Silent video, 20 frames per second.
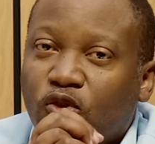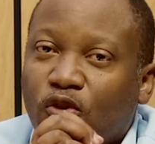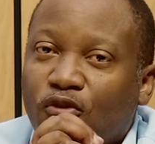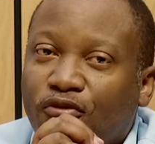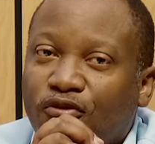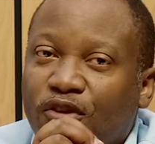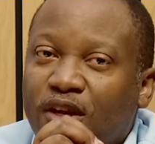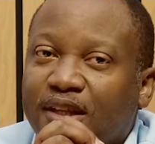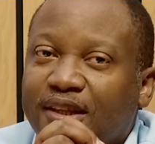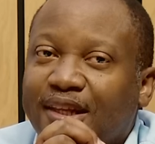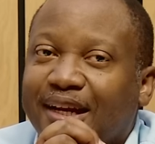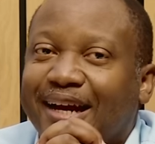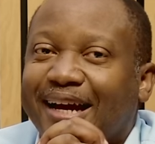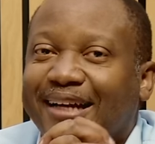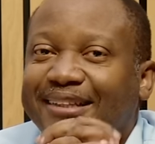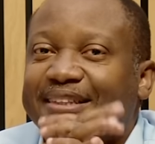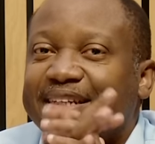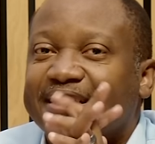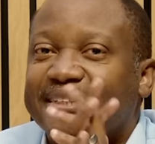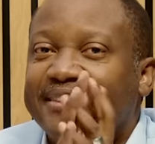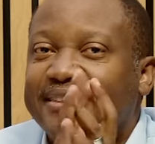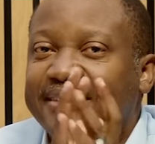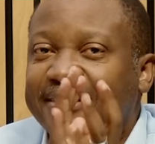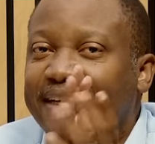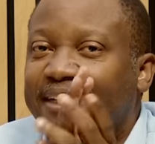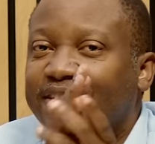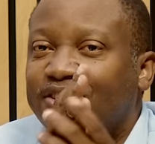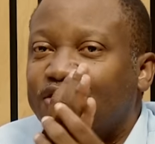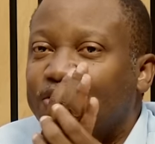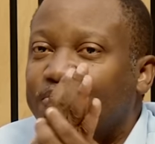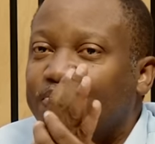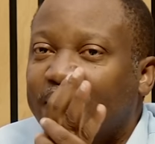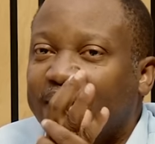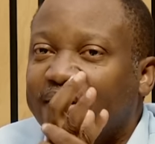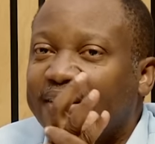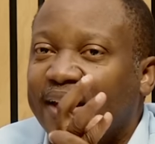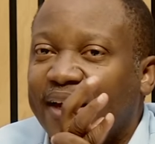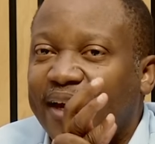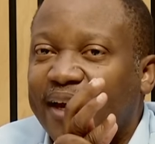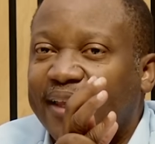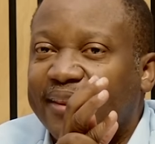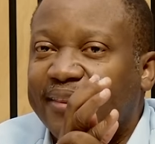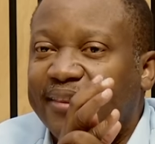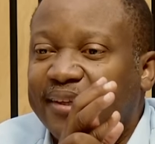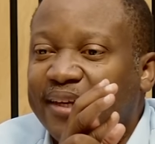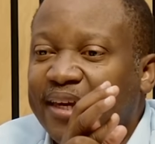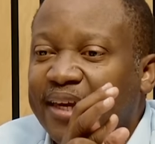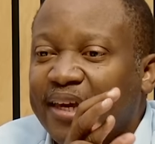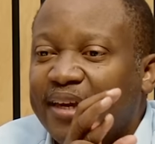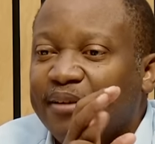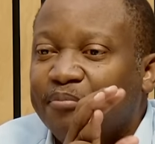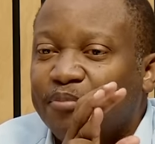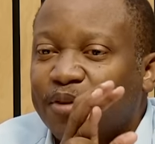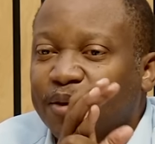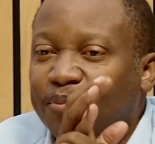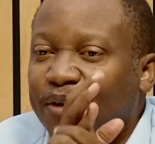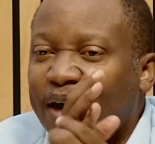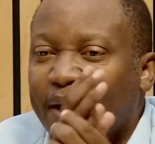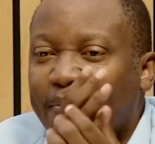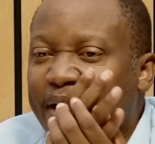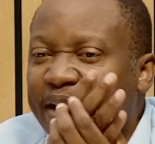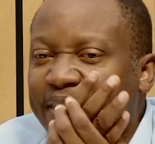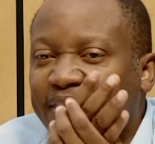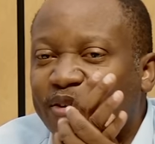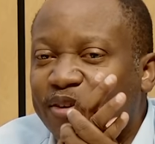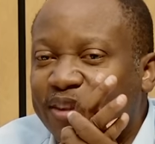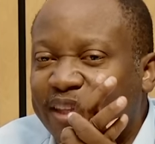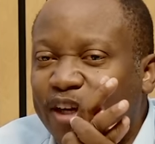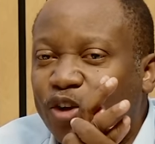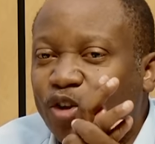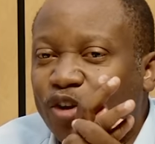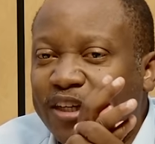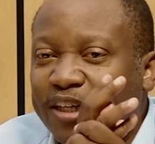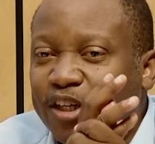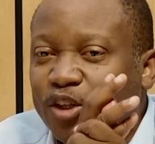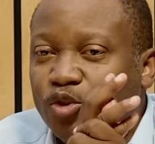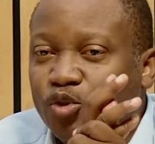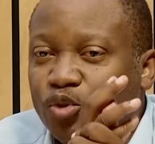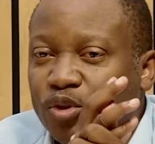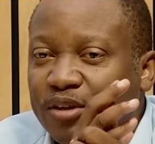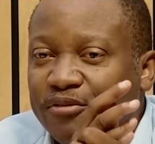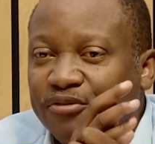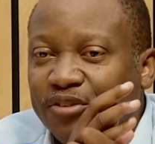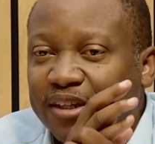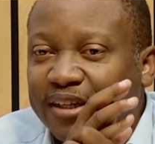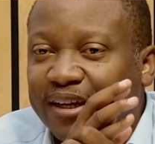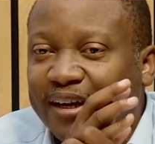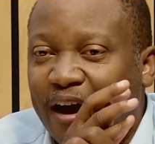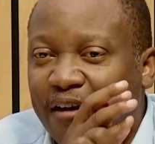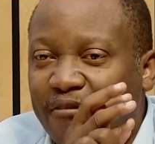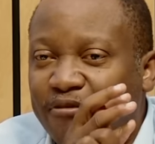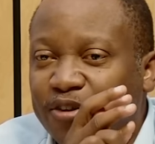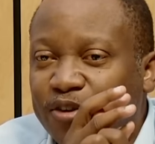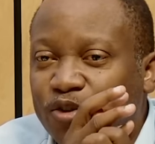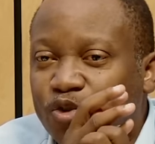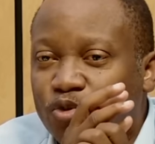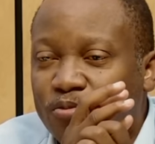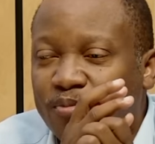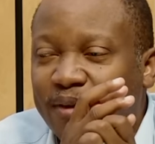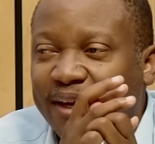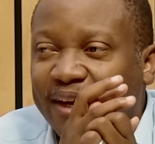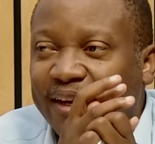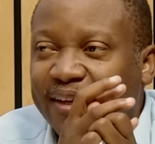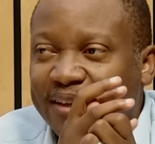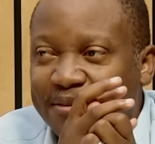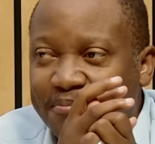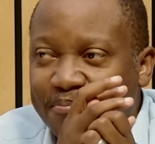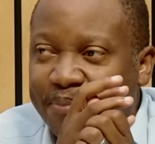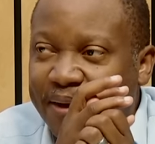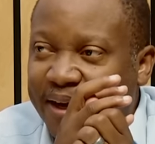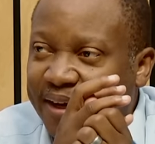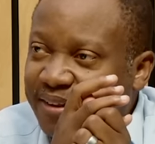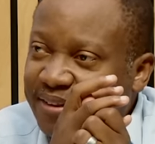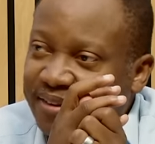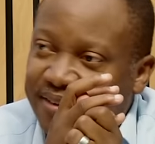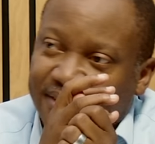of the country's leadership. And by the way, they don't need to even govern to make an impact.